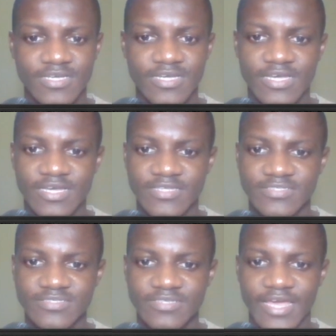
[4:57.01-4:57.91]

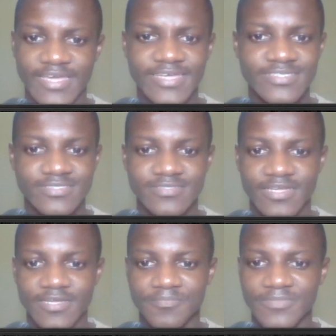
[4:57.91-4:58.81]
And I guess
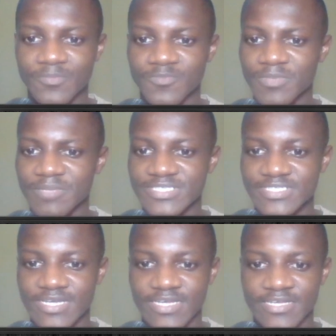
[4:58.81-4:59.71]
the problem
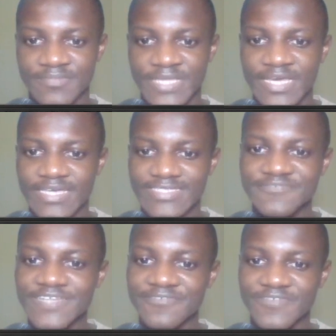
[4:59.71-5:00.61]
is
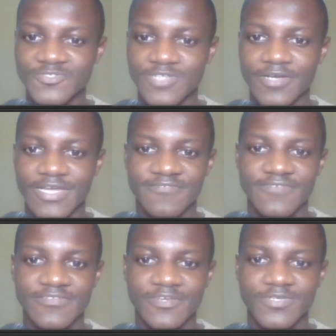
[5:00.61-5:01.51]
after eventual
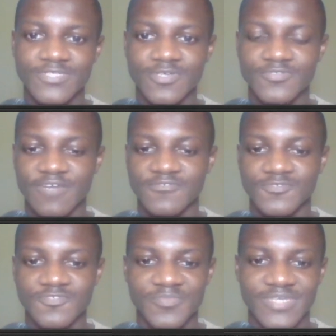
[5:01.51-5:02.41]
f5, the queen is going to have to
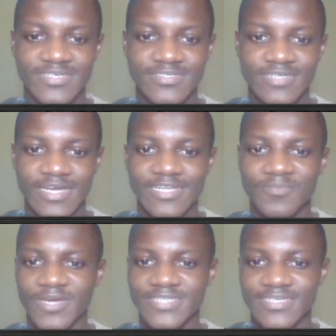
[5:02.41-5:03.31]
drop here, and at
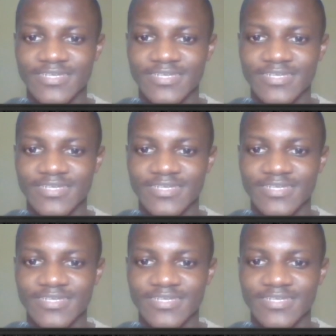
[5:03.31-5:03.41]
that point, a